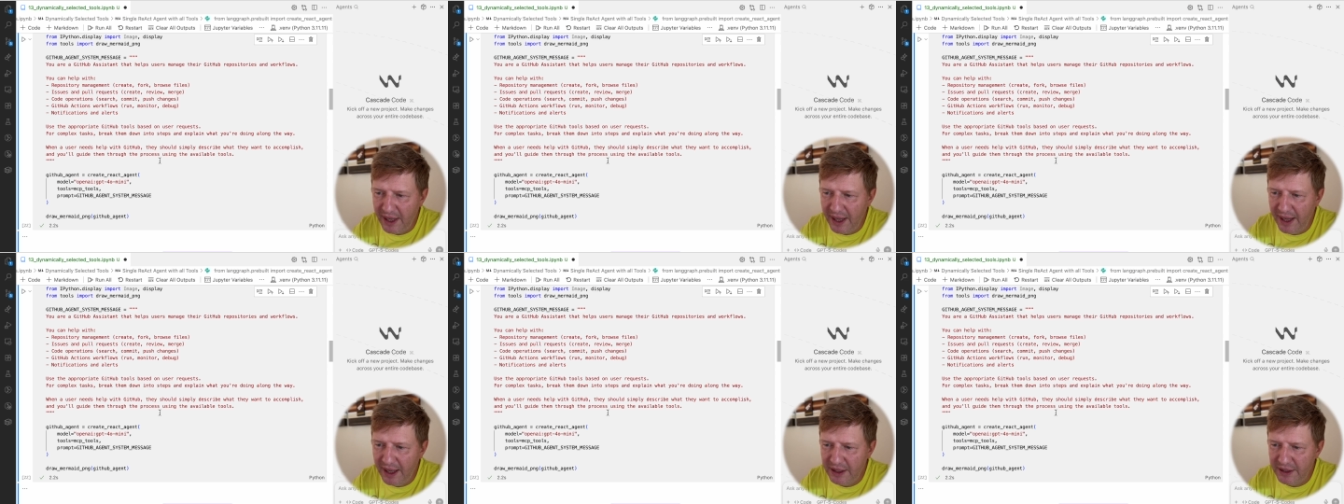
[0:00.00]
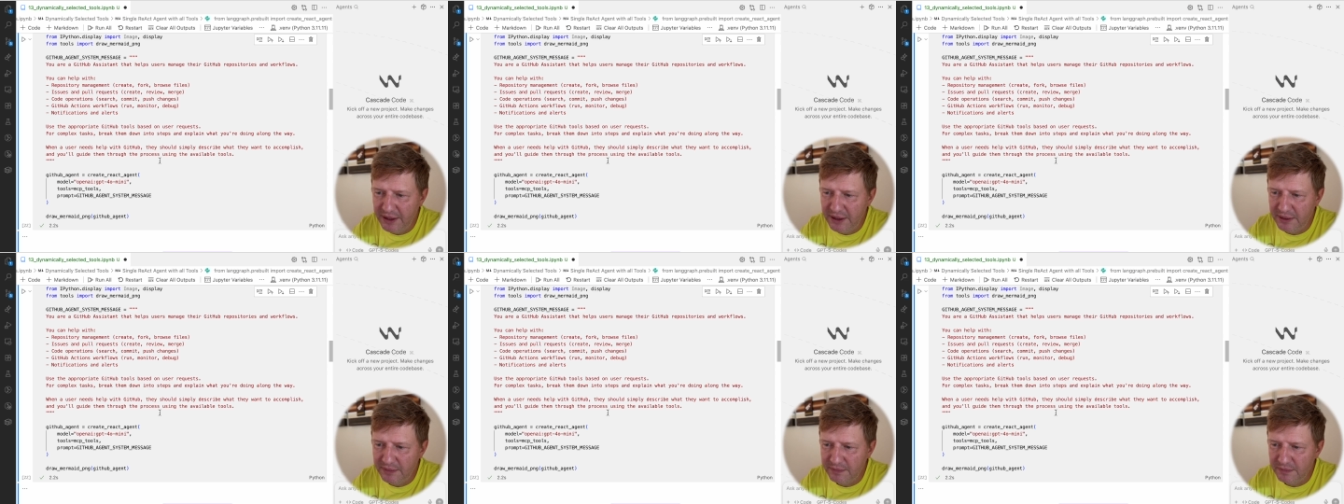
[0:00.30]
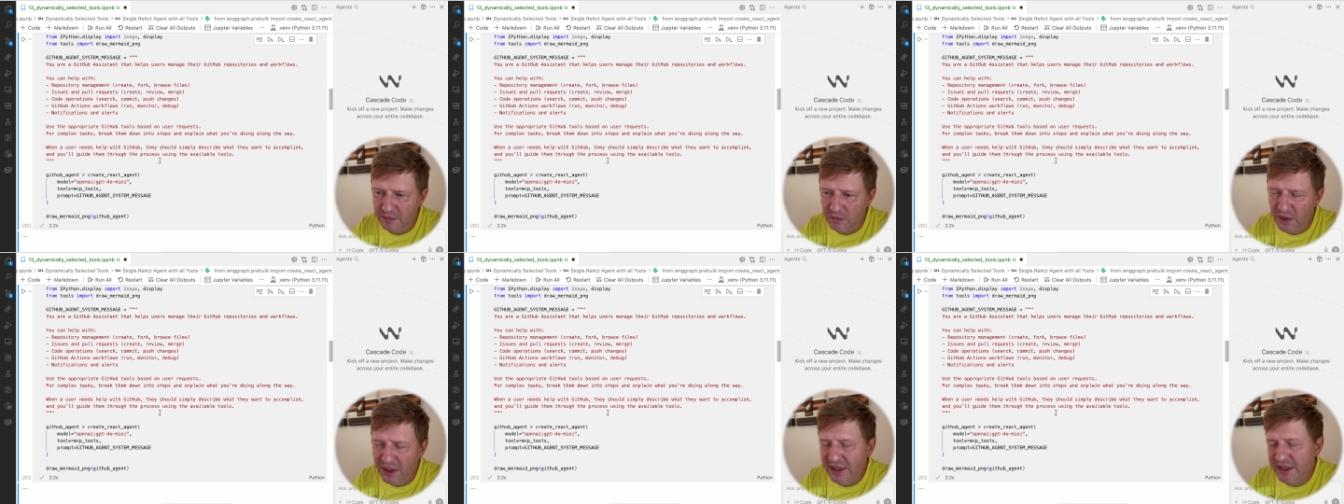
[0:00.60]
adding,
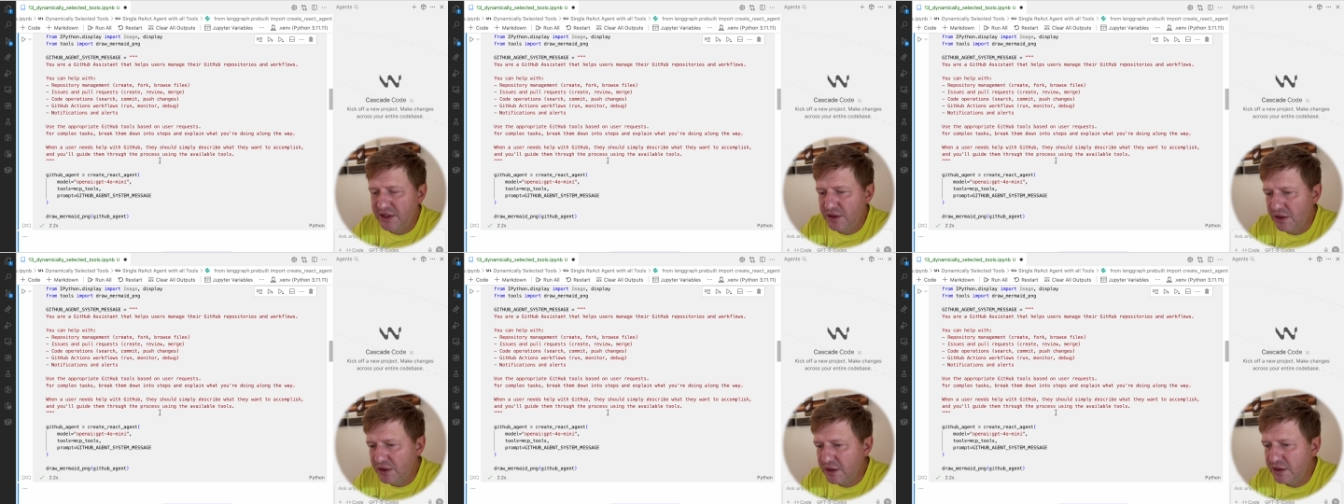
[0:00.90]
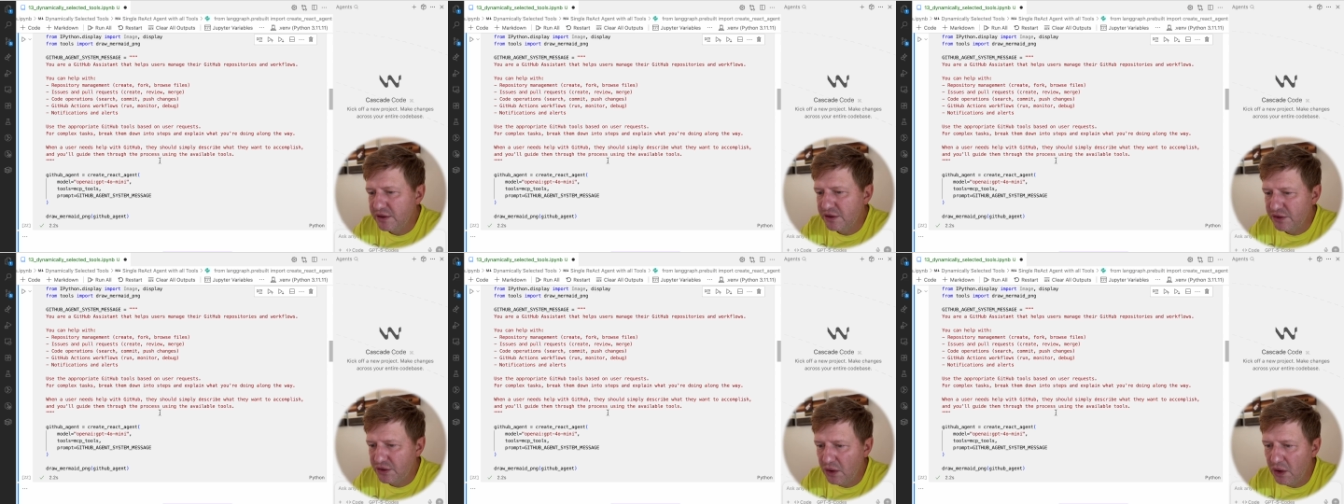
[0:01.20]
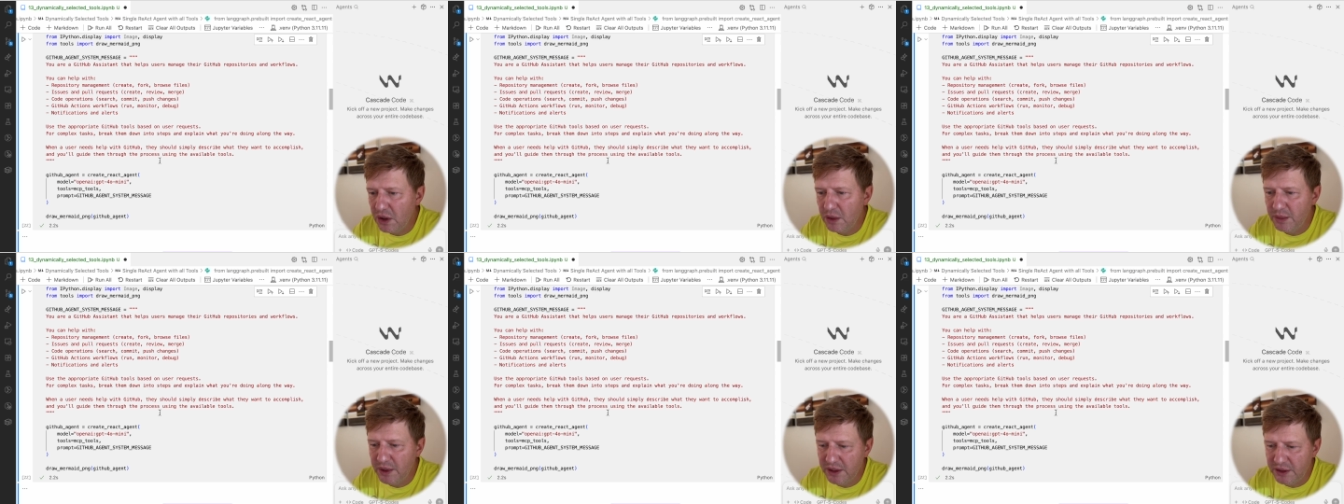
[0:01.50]
well, it's not
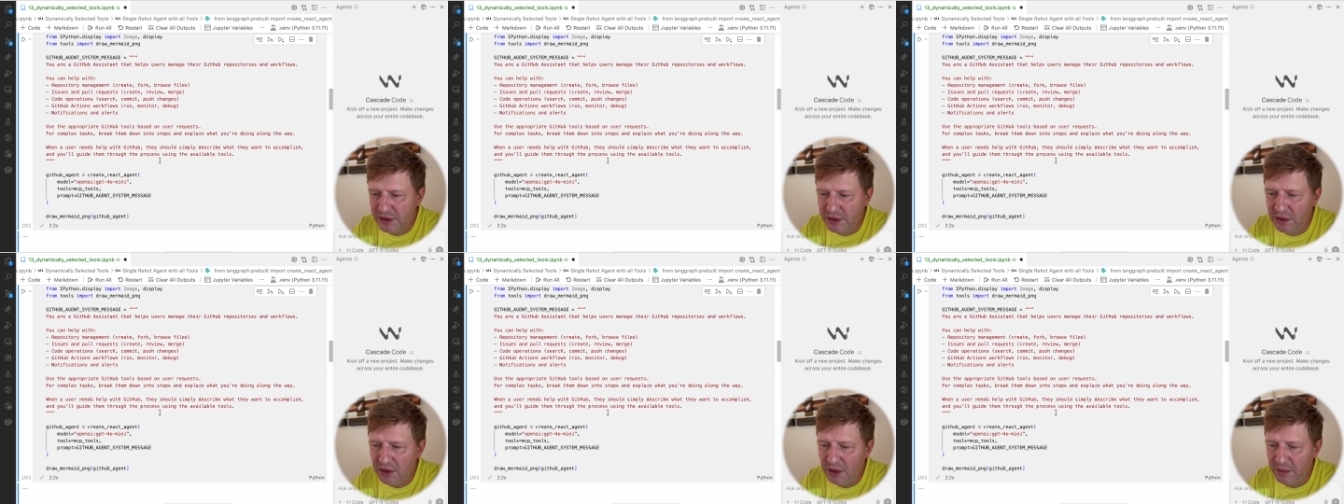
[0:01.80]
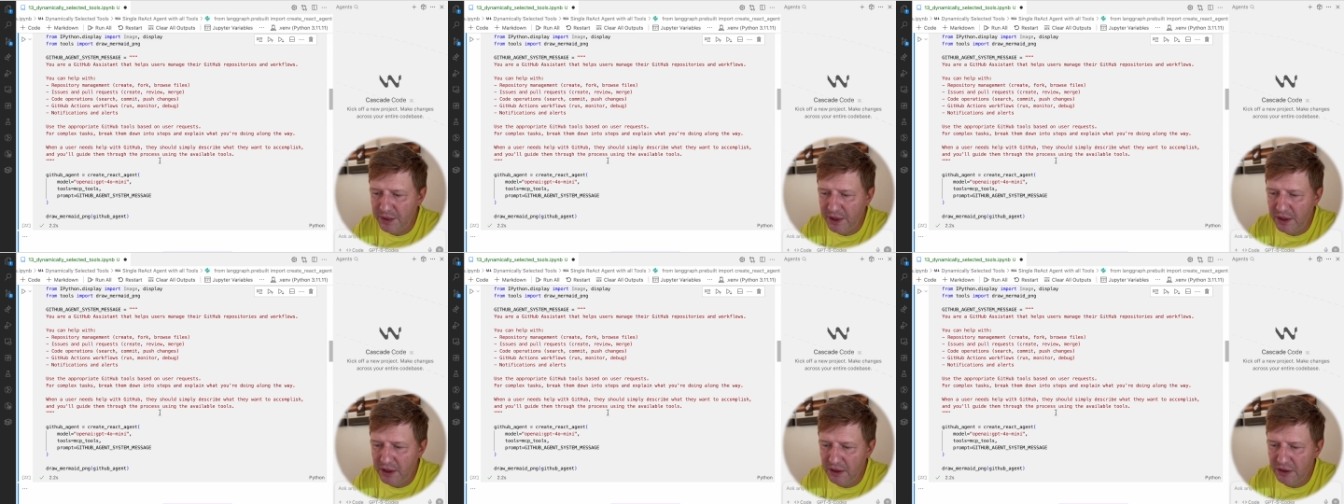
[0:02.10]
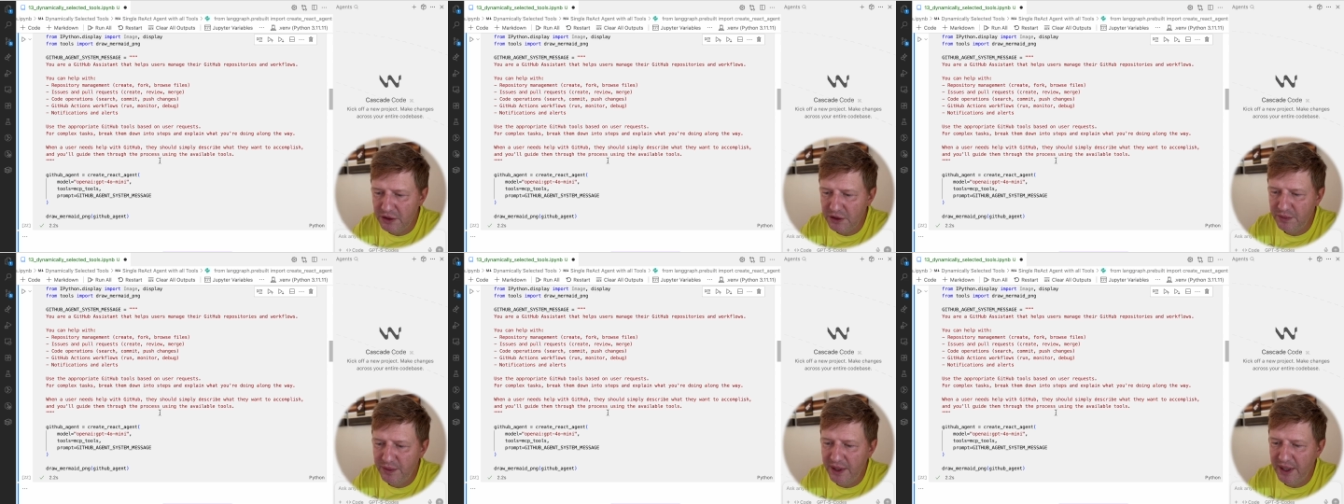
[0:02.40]
controllable at all
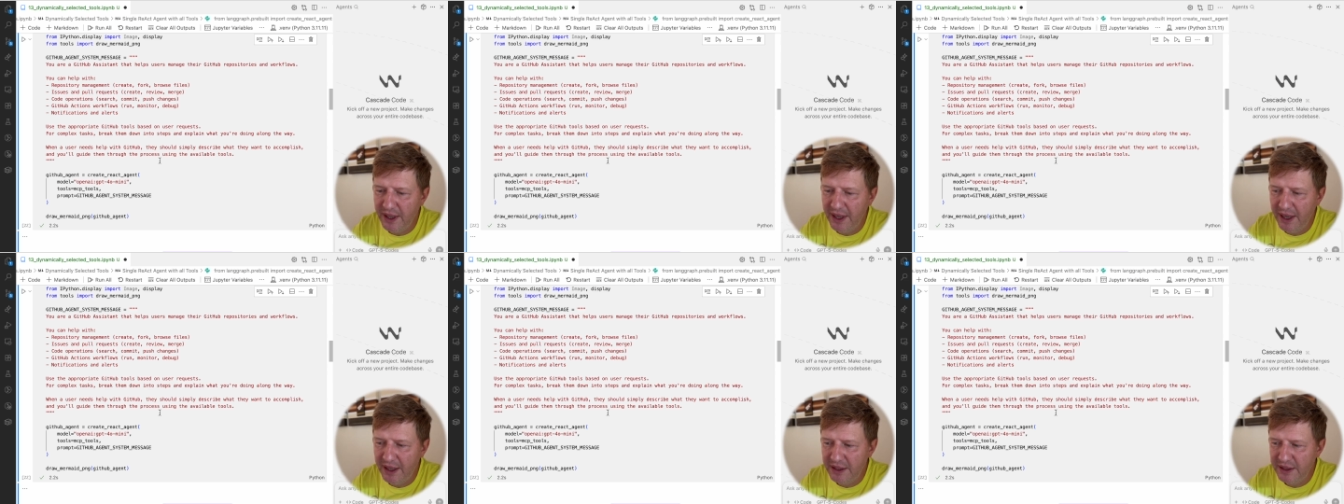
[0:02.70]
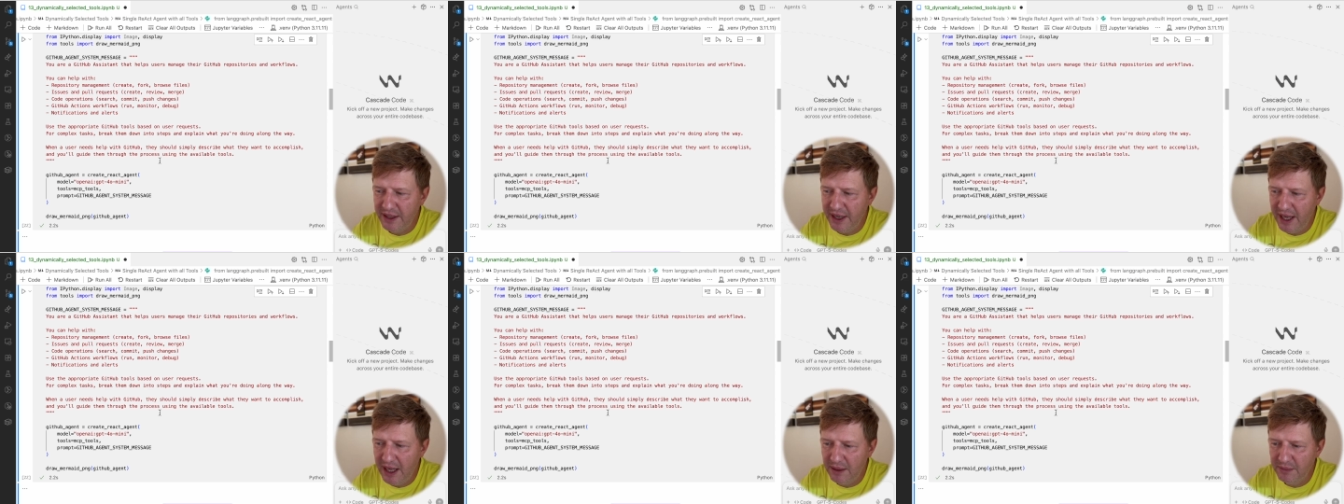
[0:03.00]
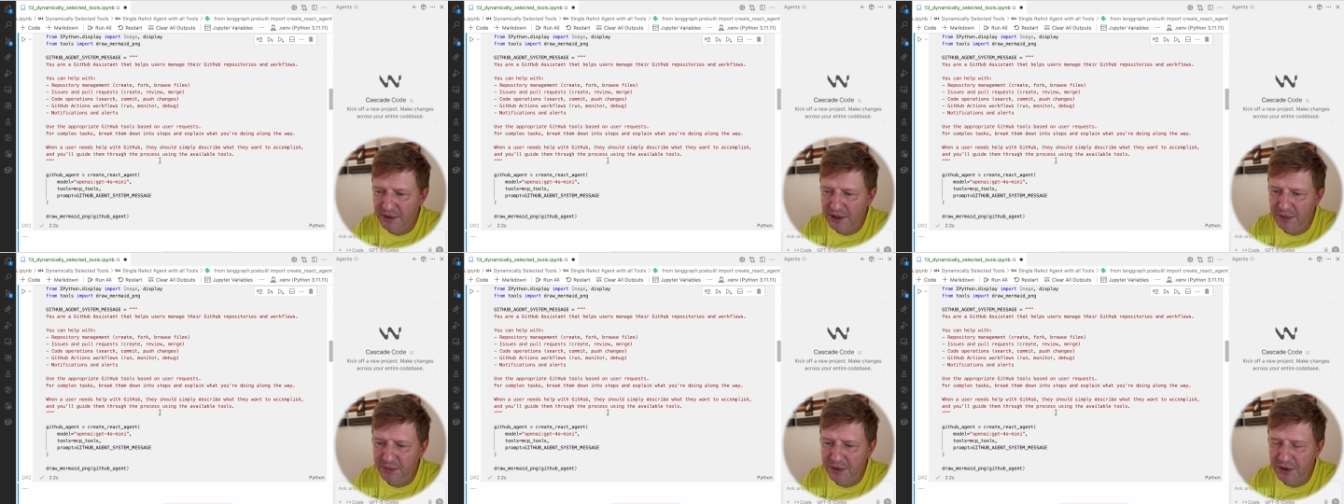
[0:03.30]
because we are adding
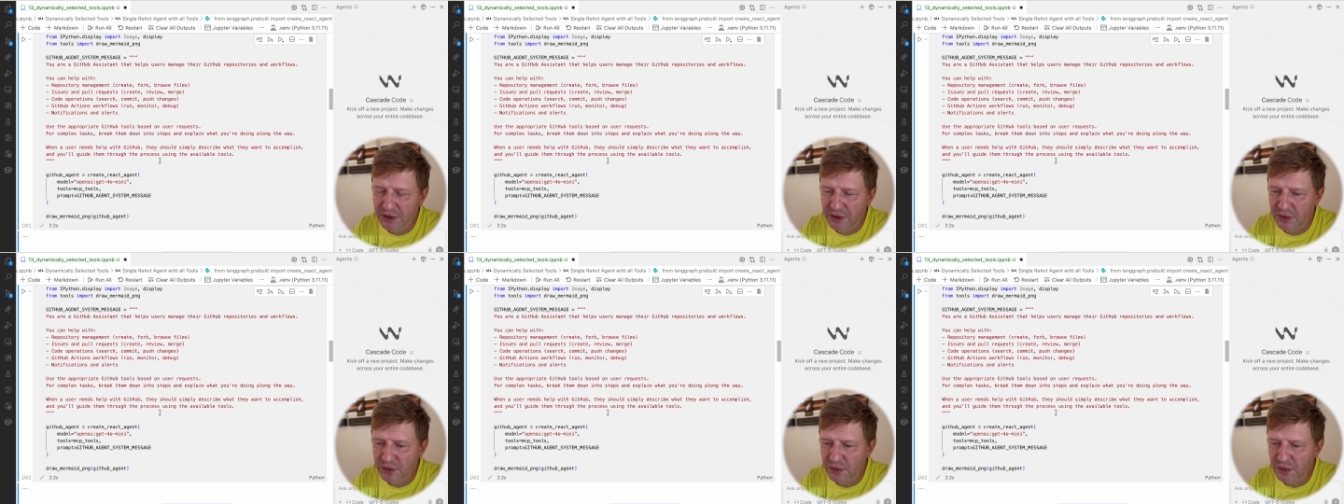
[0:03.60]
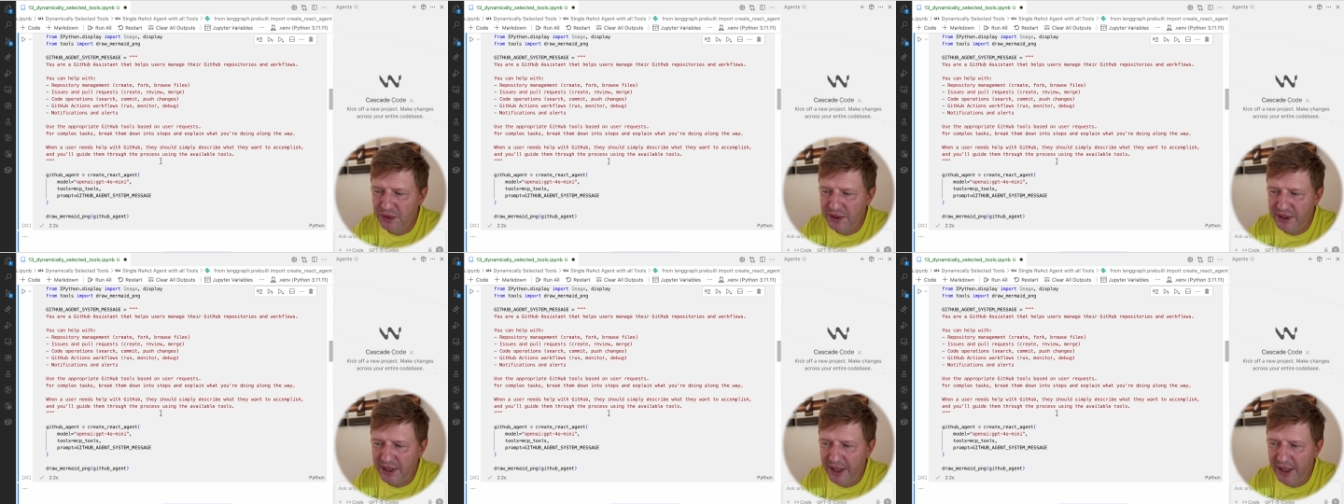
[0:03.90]
MCP tools